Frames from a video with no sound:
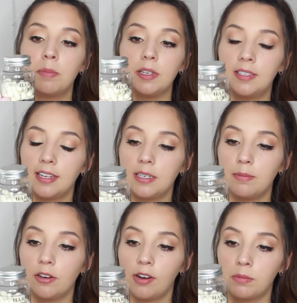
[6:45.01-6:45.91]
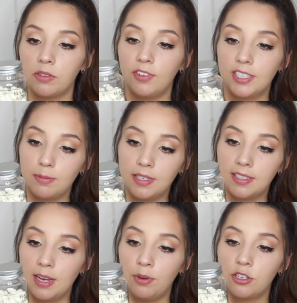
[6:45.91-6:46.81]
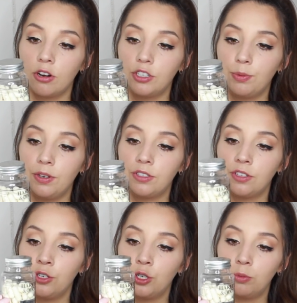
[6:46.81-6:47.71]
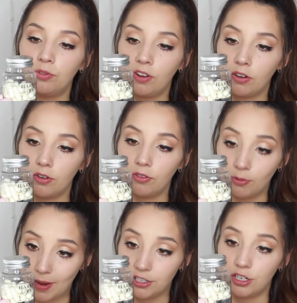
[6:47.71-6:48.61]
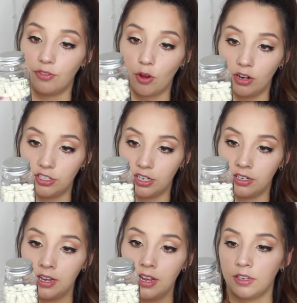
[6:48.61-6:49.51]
plus 60 milligrams of vitamin C, which contributes to the normal formation of collagen.